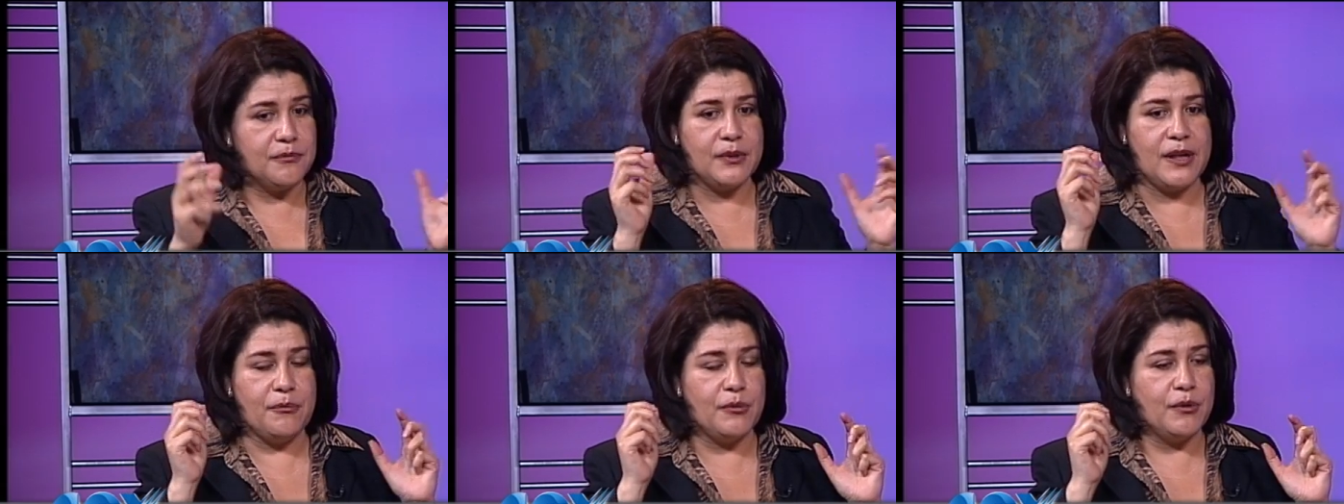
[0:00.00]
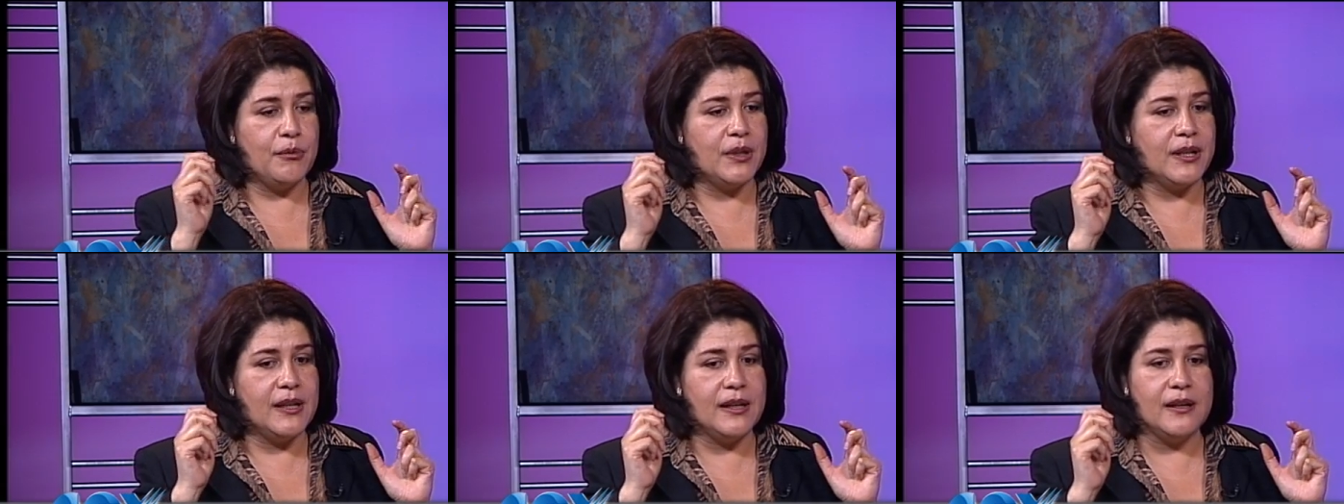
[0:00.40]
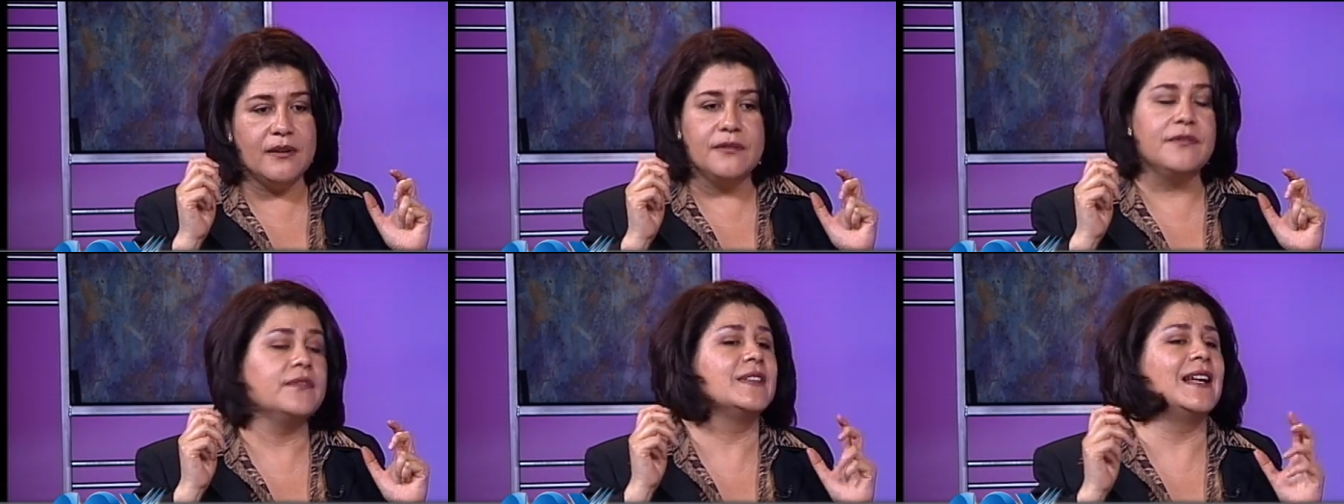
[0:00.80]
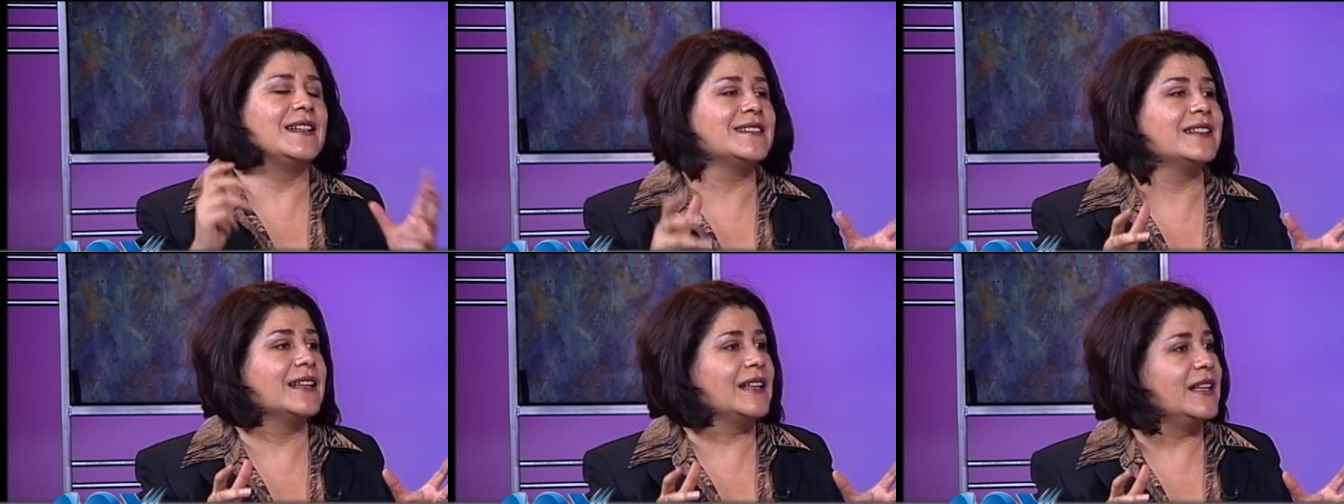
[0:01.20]
We want to have
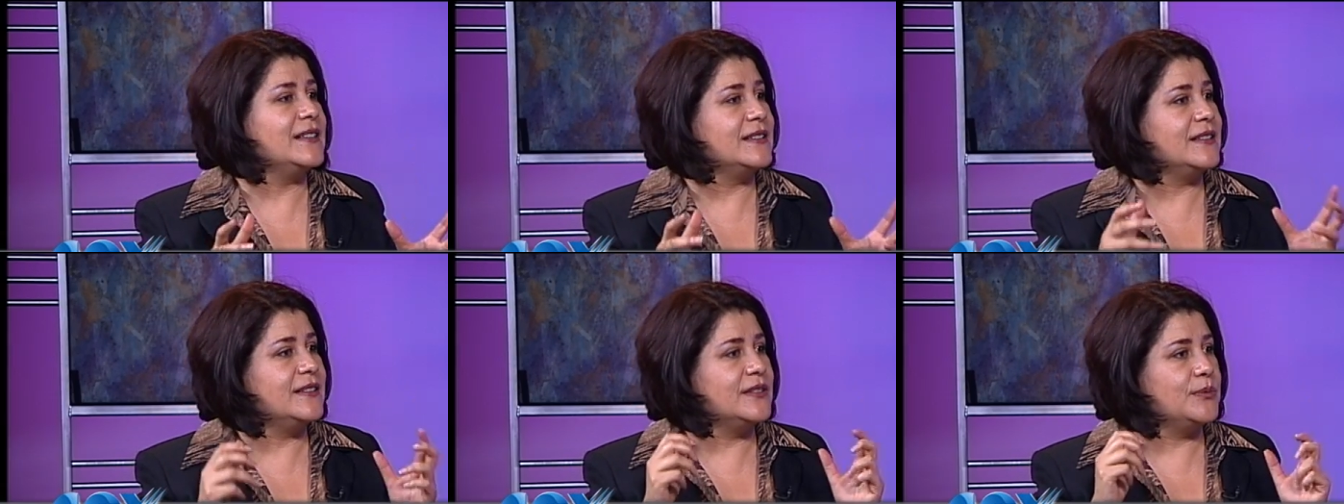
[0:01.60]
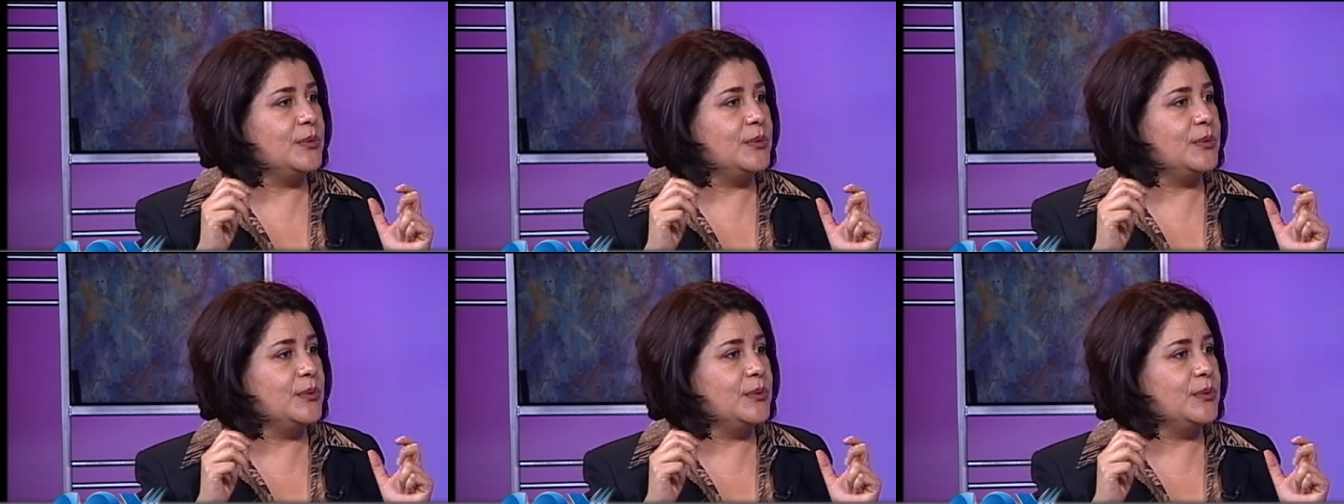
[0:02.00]
dancing classes.